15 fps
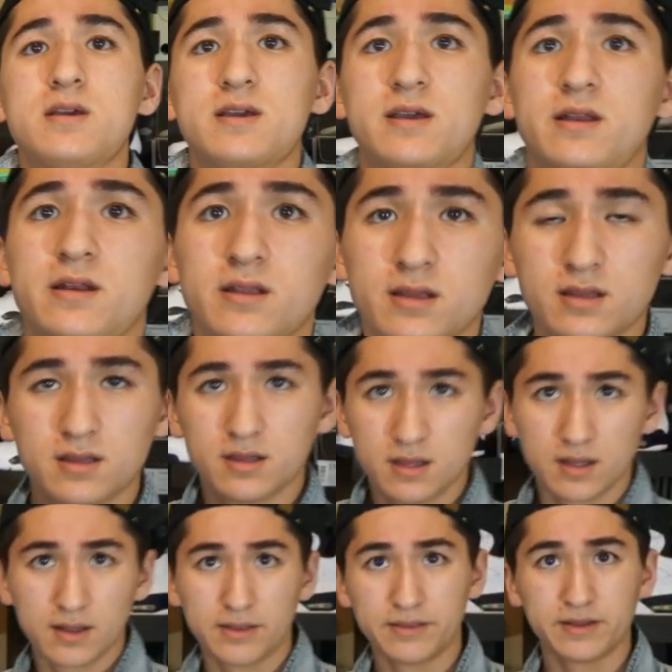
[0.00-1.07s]
And
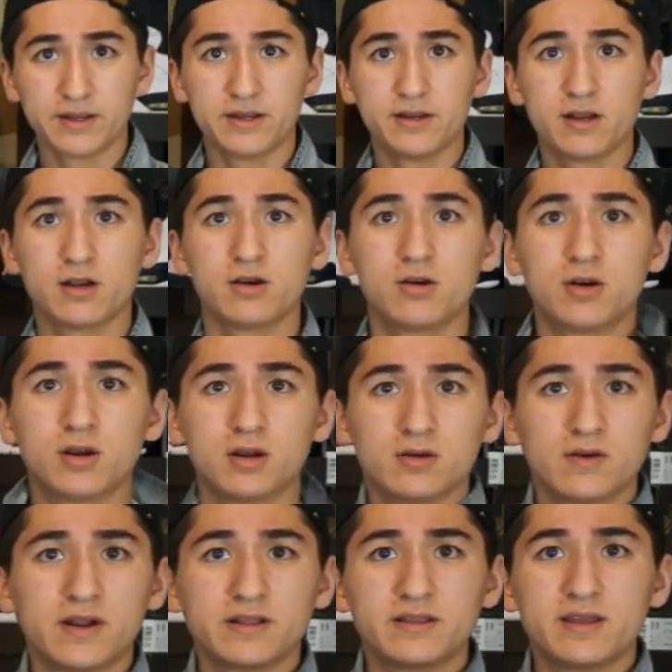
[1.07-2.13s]
there you go,
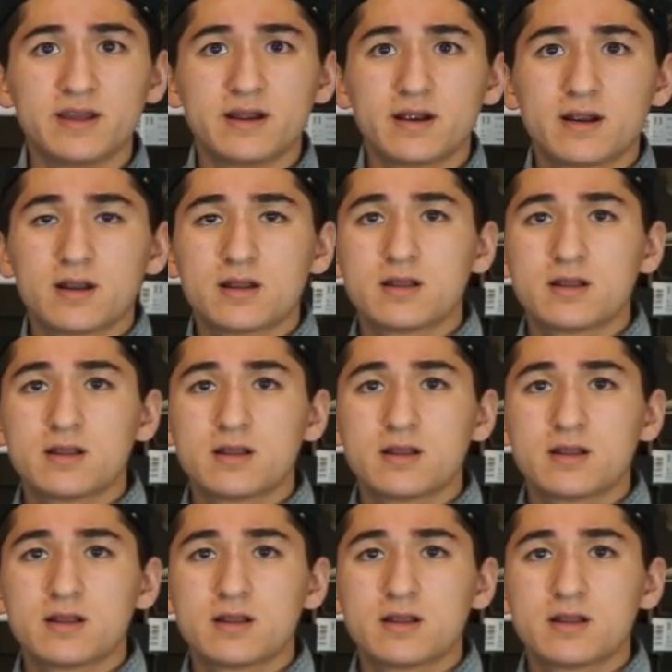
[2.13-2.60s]
right there.